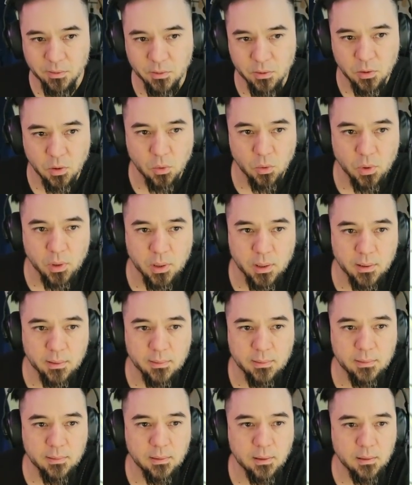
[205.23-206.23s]
So
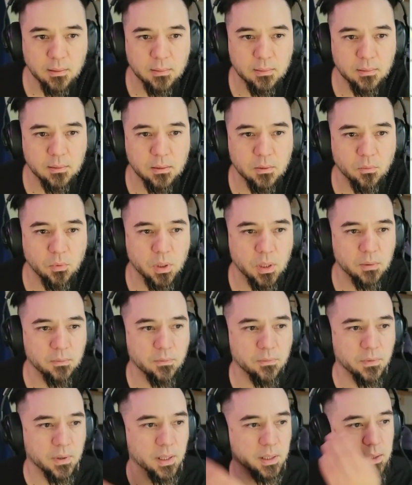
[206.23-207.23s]
let's see if we can
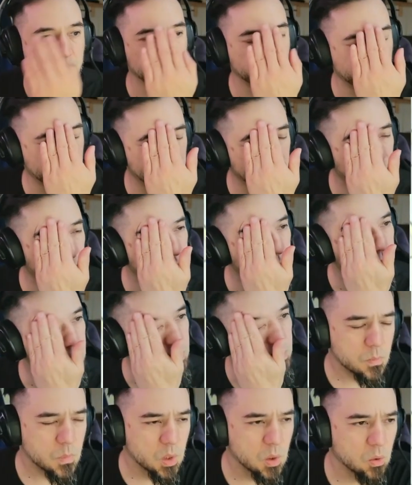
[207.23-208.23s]
find anything
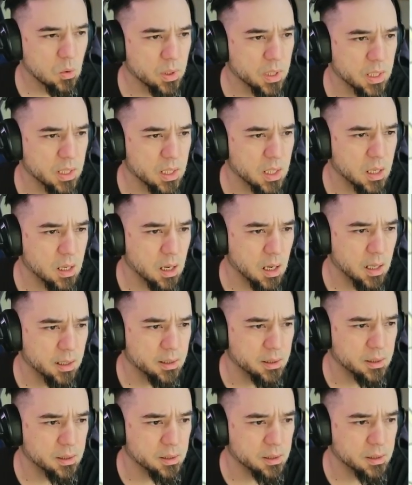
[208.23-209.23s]
here. Okay,
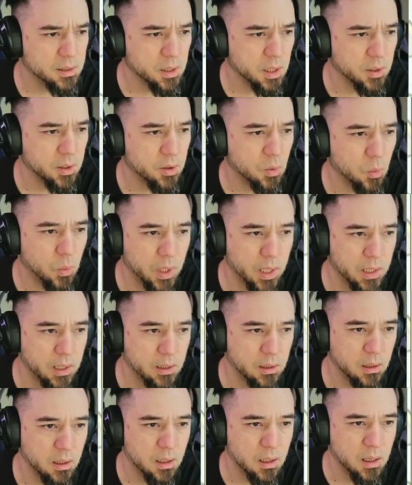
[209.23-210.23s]
Godhood. The
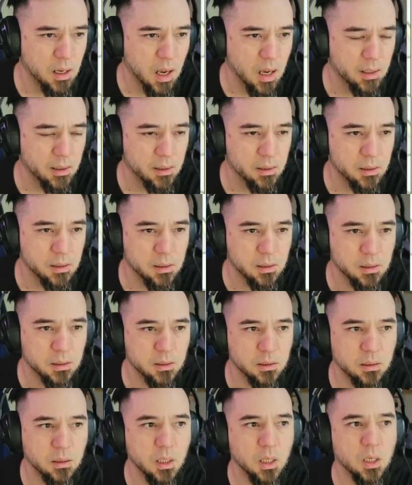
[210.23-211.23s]
way
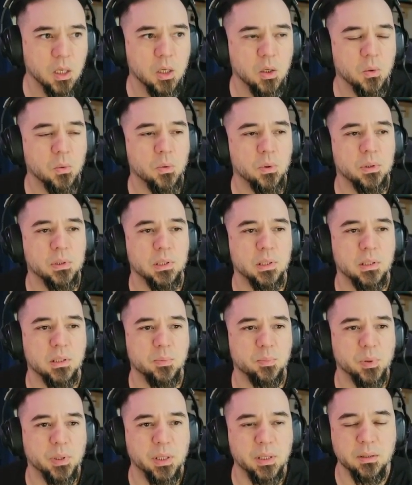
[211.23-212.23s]
Godhood was
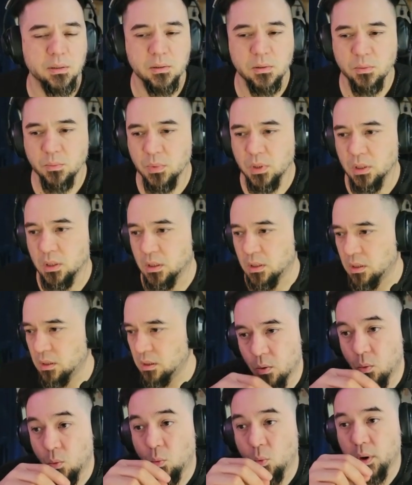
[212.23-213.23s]
explained to
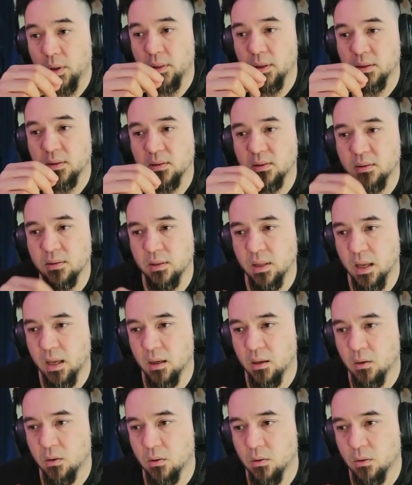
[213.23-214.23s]
me, when the
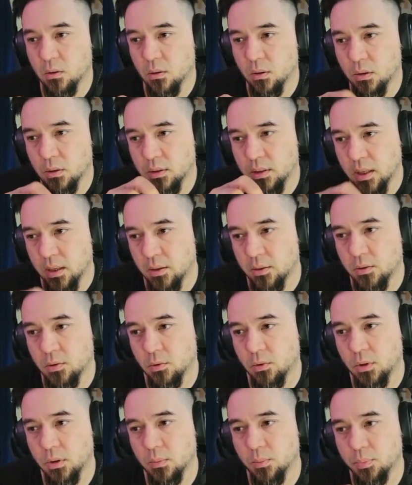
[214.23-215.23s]
Snail
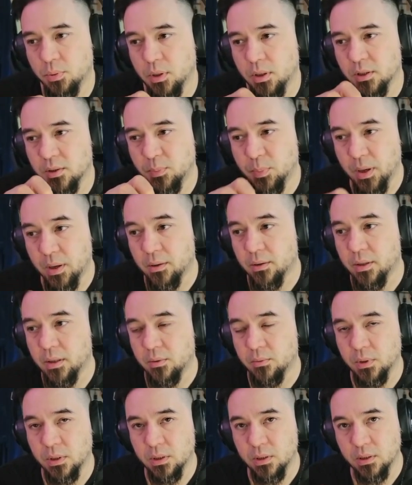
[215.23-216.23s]
territory prosperity
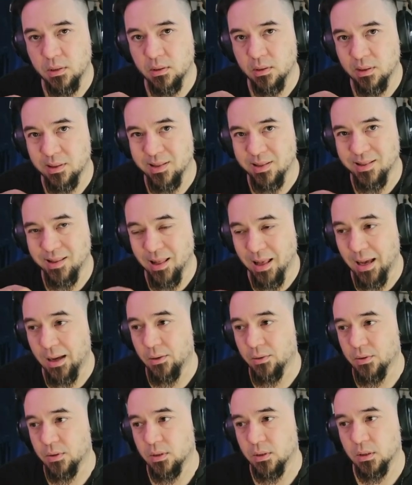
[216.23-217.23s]
reaches
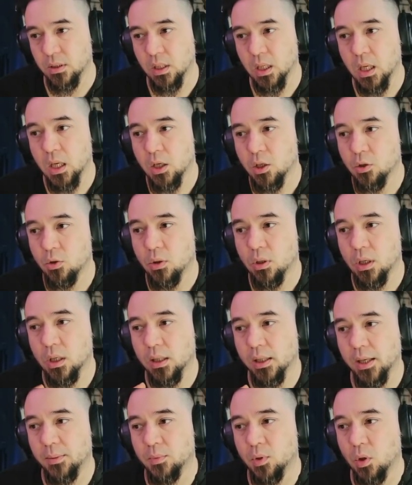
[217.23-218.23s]
6,000, you can
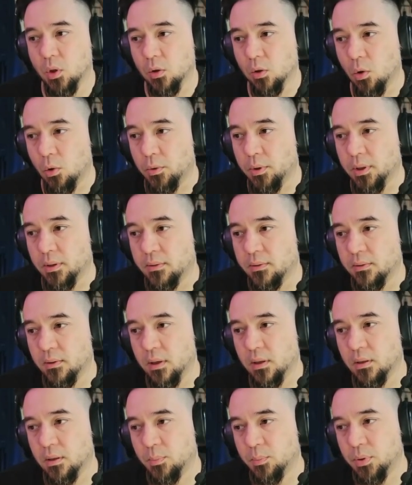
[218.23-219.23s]
claim the Glorix
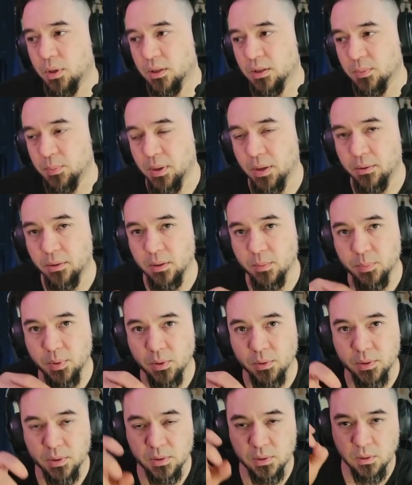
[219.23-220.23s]
in the prosperity
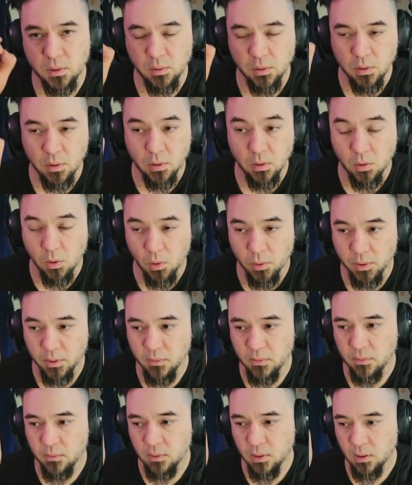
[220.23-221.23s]
bonus. The
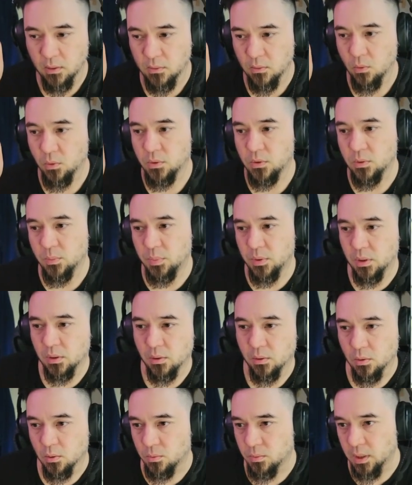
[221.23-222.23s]
Glorix is going to be a
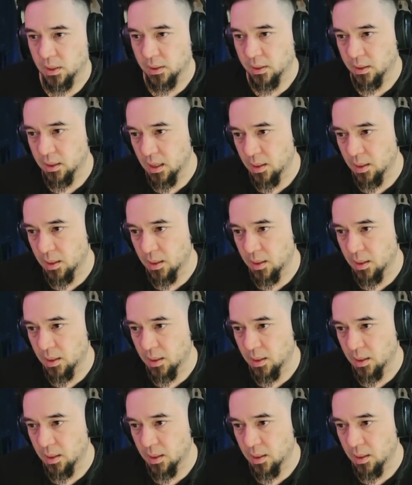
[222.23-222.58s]
little relic.